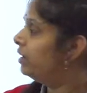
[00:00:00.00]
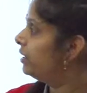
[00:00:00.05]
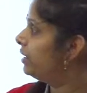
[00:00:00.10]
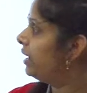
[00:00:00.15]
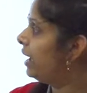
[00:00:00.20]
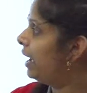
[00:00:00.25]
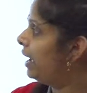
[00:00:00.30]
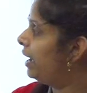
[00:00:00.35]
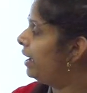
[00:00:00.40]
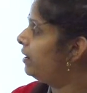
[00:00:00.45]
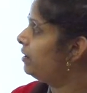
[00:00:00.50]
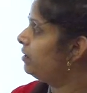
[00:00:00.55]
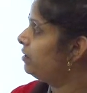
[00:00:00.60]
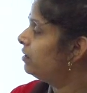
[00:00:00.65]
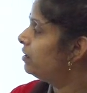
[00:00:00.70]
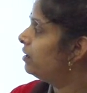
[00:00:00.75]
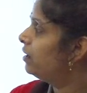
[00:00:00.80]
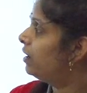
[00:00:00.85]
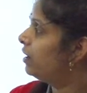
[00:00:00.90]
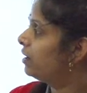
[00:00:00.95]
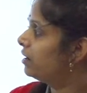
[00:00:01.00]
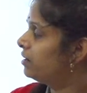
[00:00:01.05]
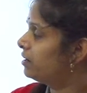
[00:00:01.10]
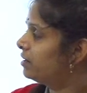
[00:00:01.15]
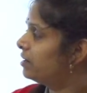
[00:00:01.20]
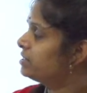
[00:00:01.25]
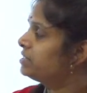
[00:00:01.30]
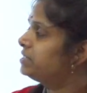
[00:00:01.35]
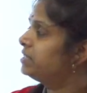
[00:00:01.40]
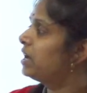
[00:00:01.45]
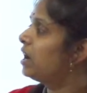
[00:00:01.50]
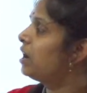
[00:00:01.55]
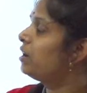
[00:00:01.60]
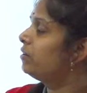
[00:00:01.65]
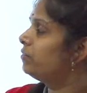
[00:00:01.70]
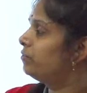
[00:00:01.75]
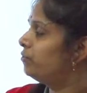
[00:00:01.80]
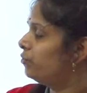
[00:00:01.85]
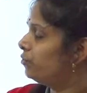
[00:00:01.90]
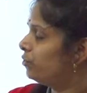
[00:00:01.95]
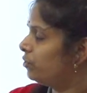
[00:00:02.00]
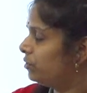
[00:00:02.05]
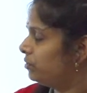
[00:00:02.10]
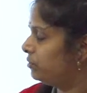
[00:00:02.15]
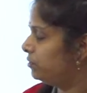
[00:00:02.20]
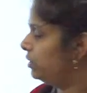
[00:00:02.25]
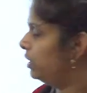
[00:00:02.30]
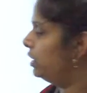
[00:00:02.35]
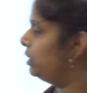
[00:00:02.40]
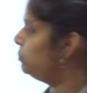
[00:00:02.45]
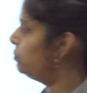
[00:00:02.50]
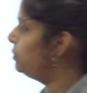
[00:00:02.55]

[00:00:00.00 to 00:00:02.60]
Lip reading: can occurs, in